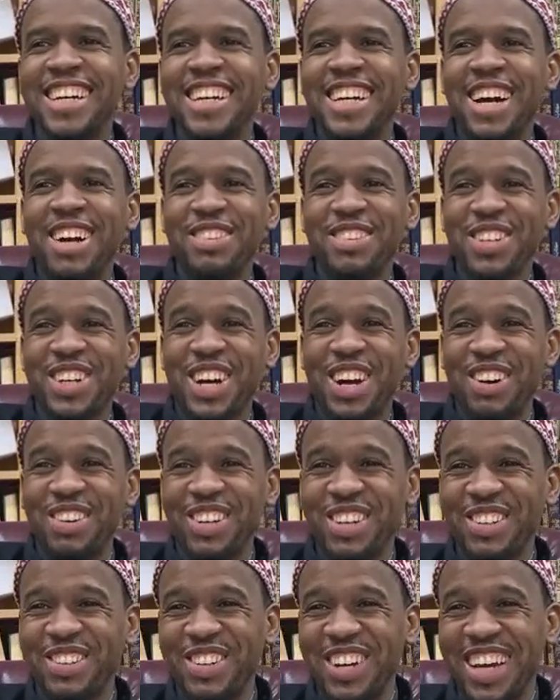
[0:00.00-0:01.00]
Al-Tukhawi
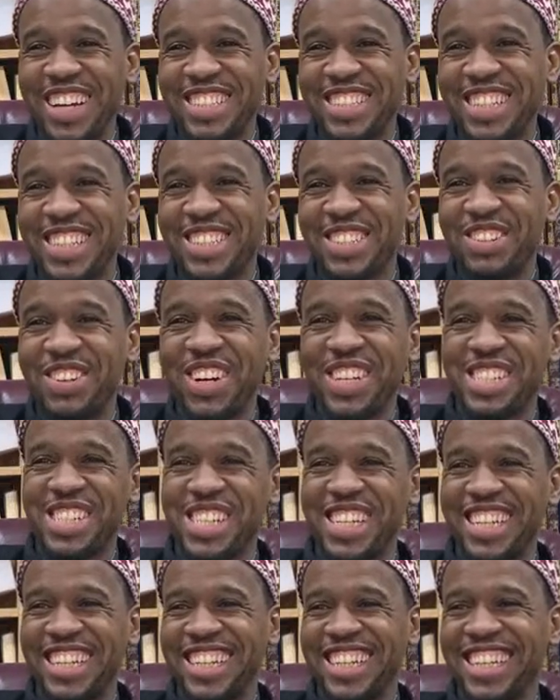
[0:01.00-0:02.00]
will answer this
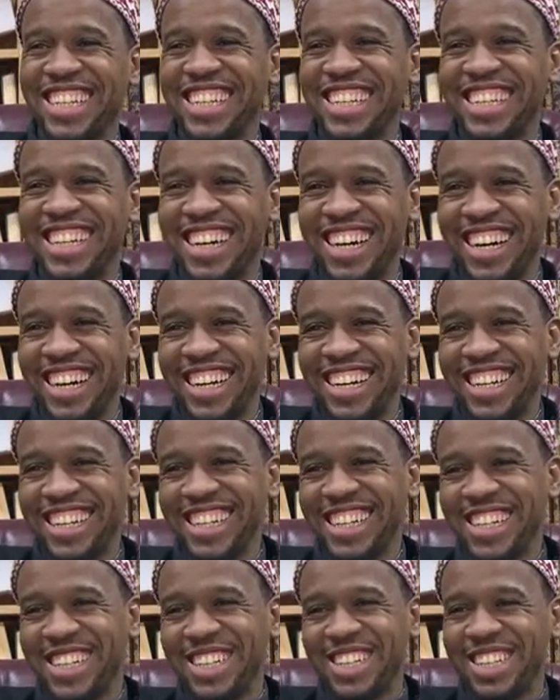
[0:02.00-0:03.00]
question. Huh?
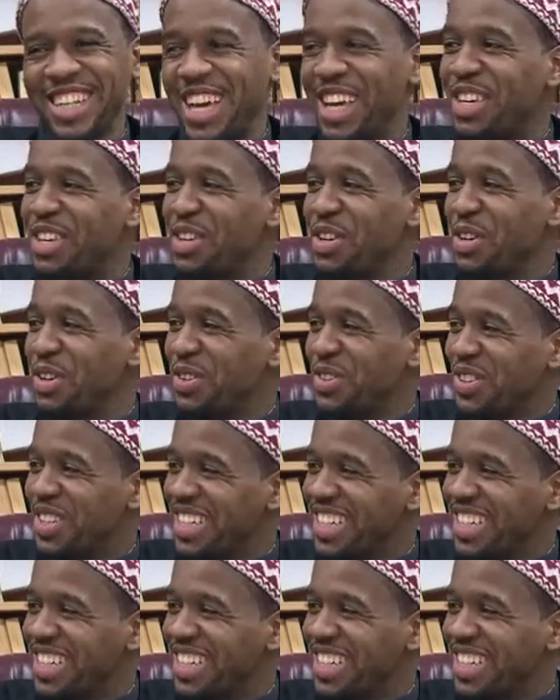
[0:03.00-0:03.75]
AQ.